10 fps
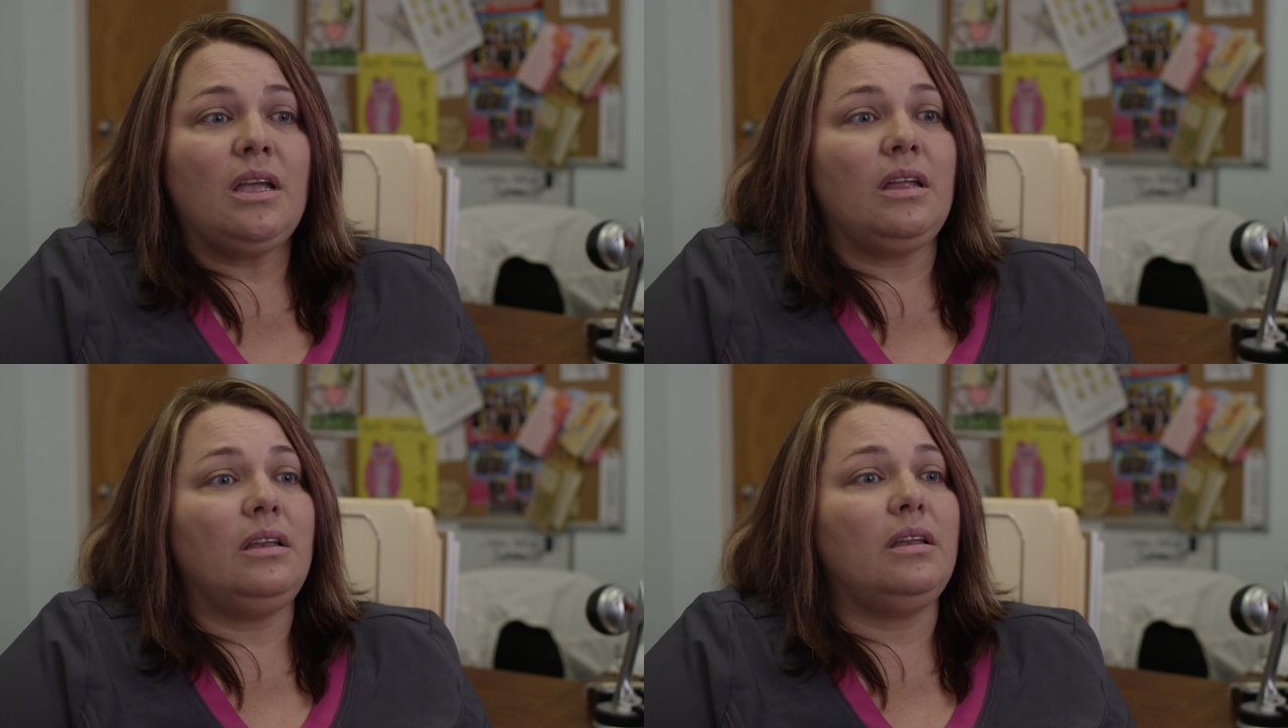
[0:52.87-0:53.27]

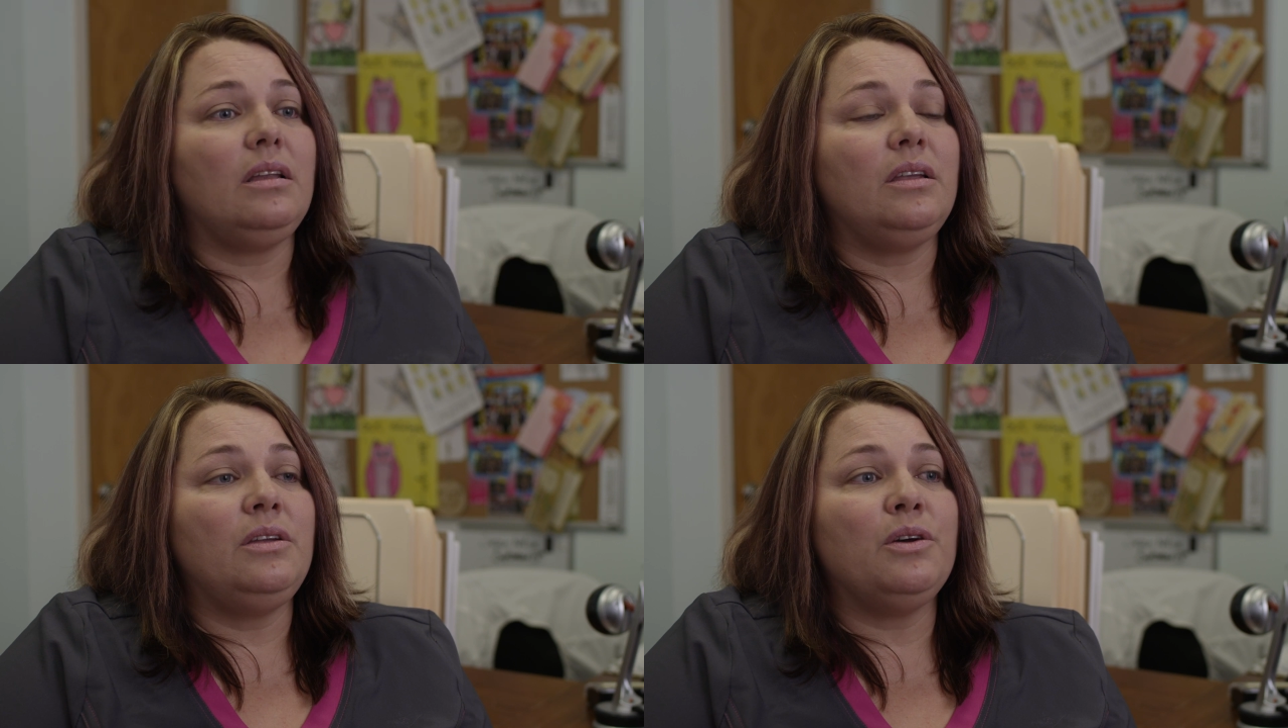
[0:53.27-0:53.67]

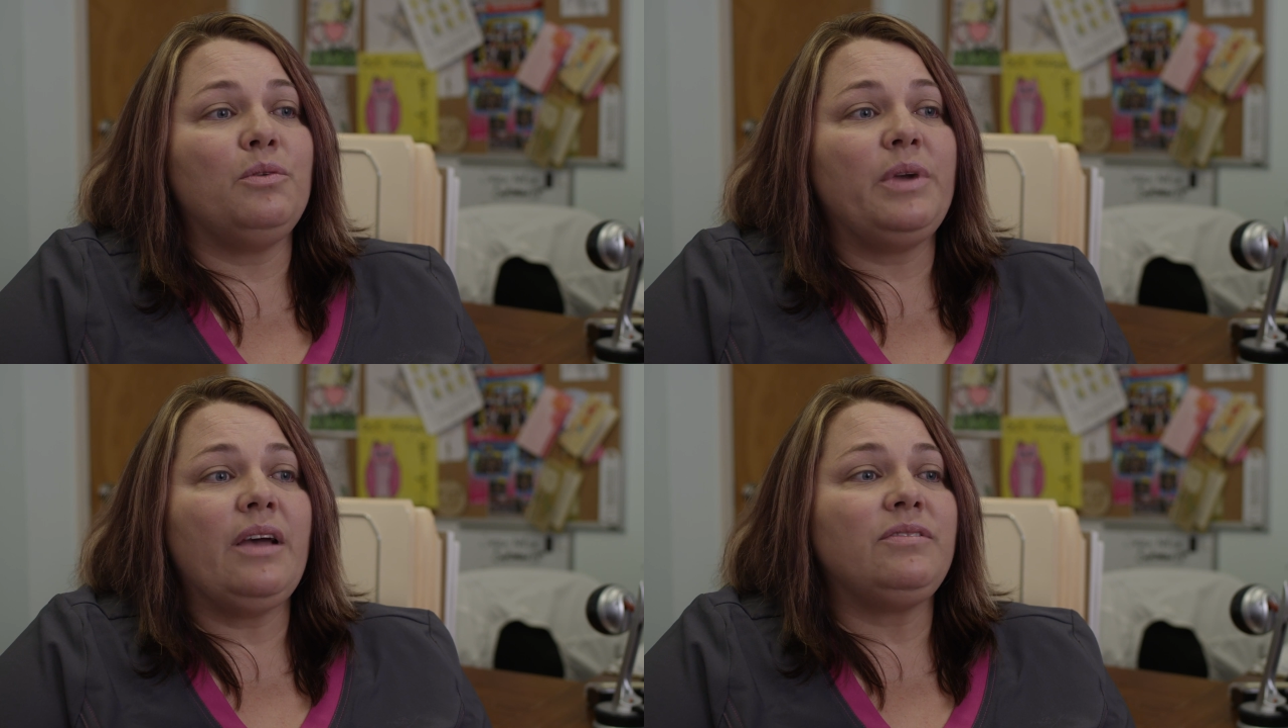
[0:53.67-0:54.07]
And, you
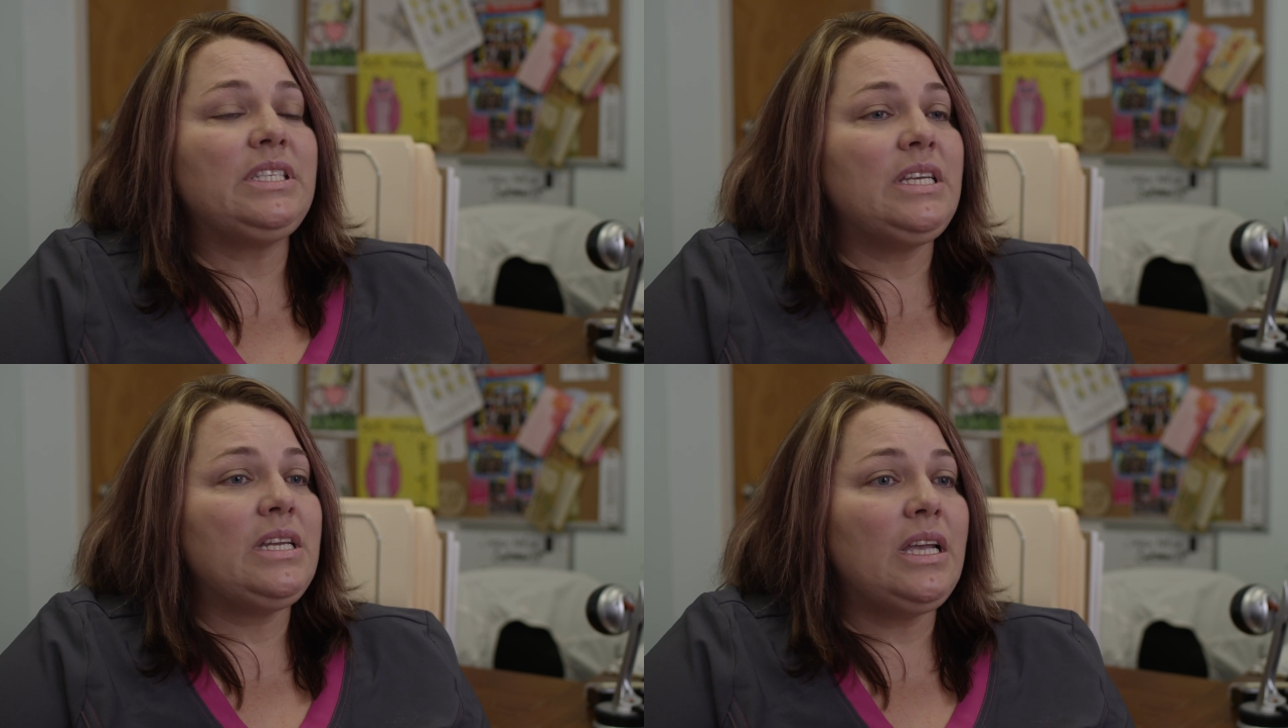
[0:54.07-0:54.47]
know, we have
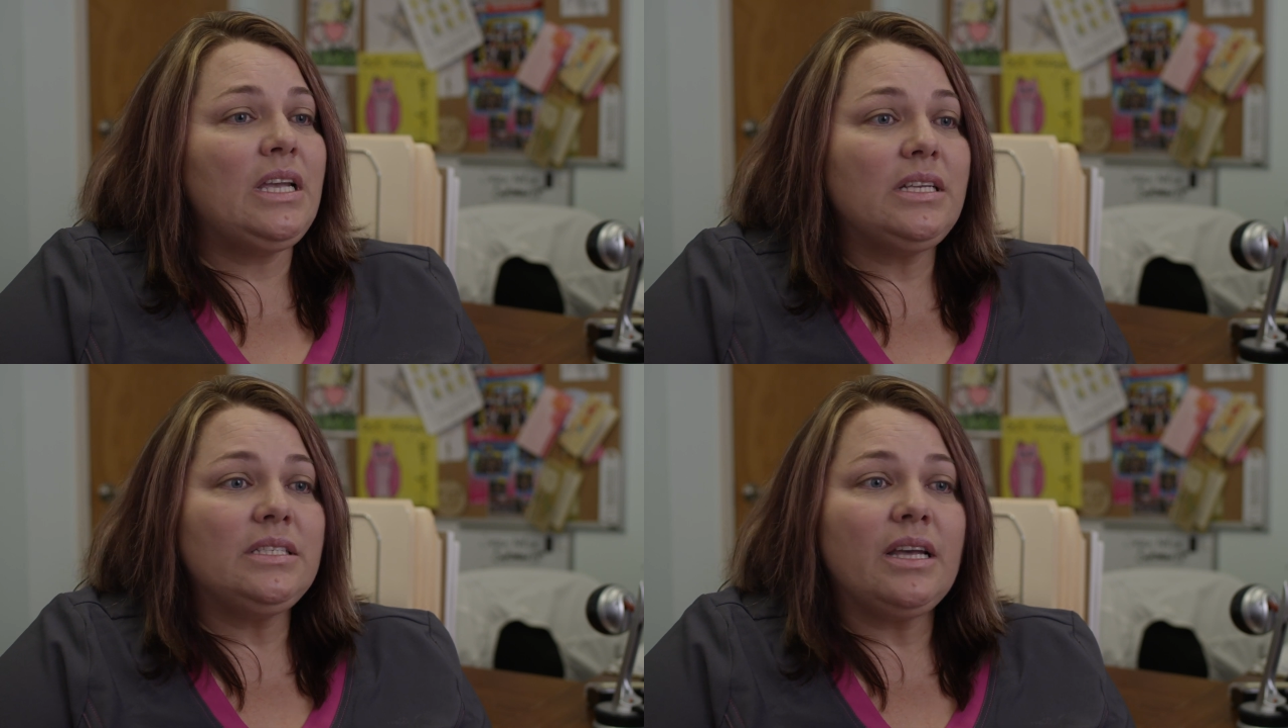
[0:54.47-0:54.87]

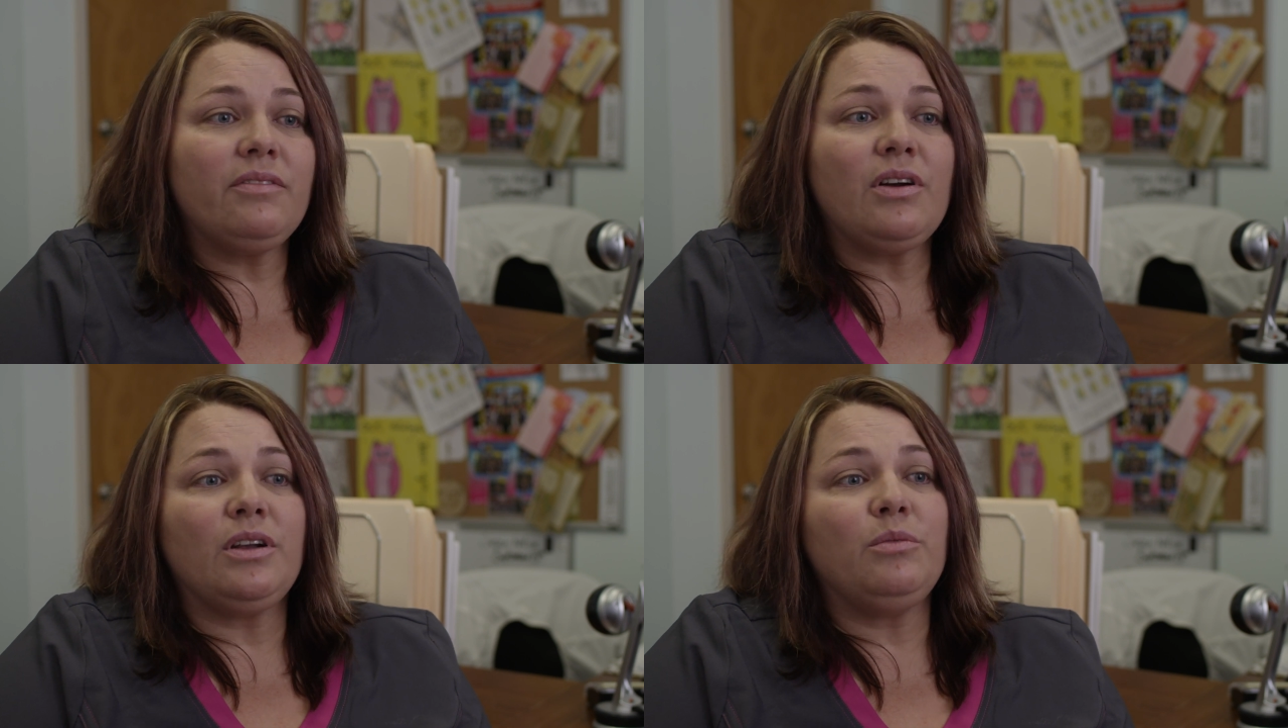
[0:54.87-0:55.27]
CNAs that
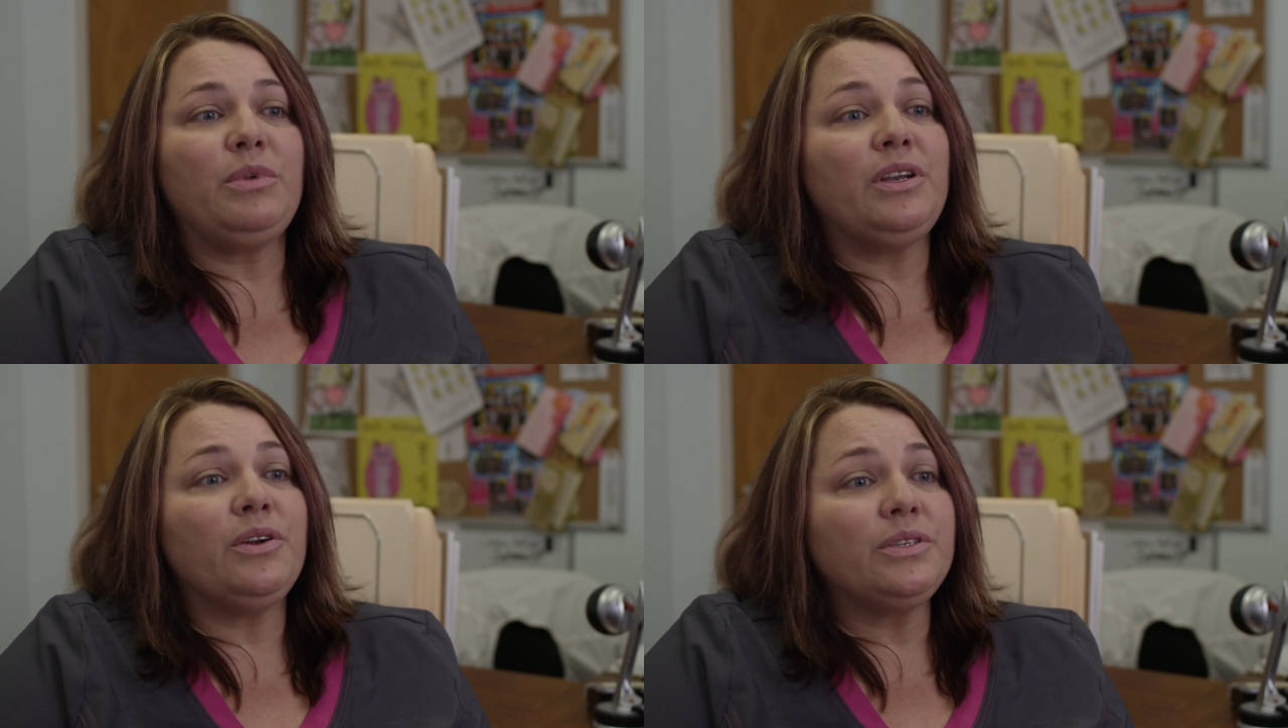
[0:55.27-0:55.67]
have gone to
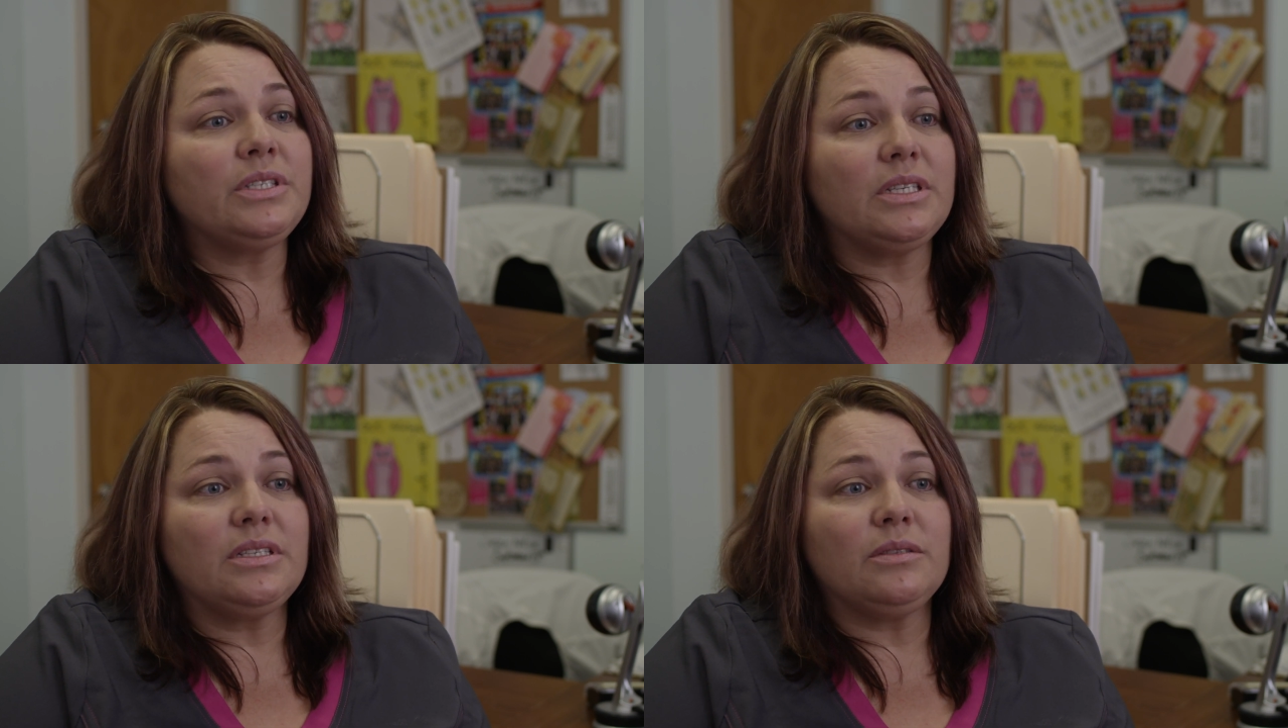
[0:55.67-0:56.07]
be
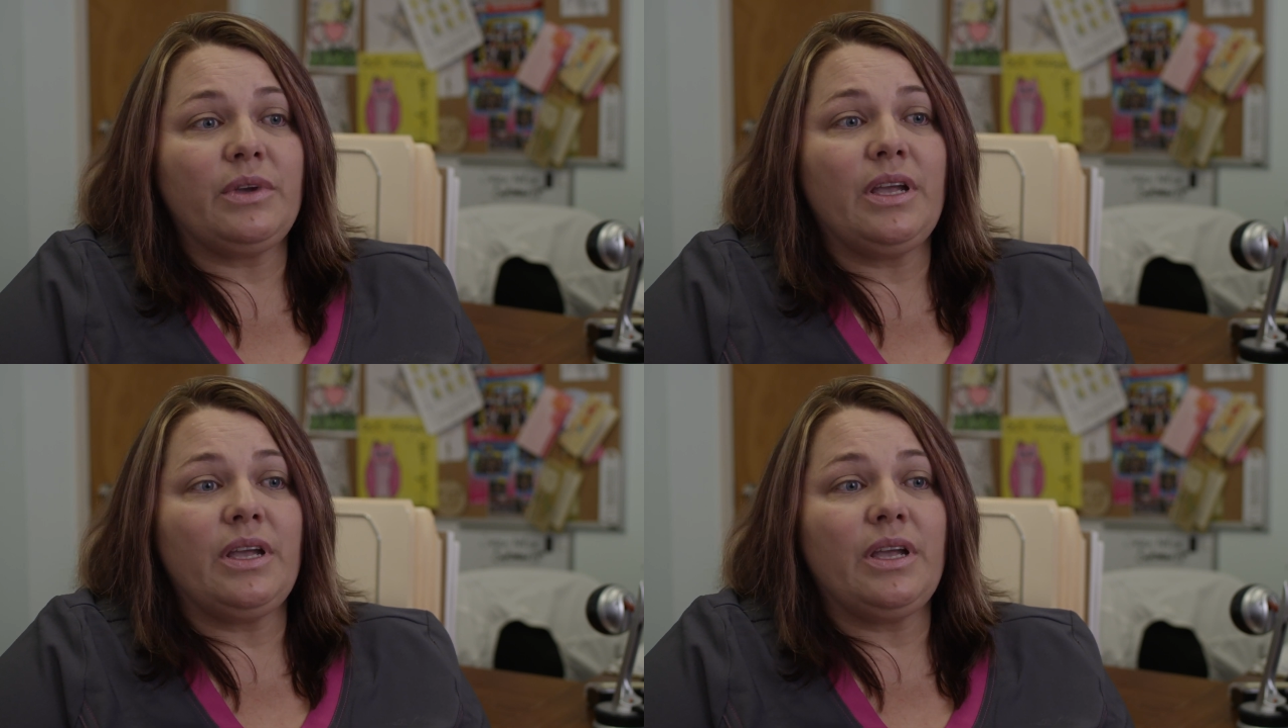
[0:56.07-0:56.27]
nurses.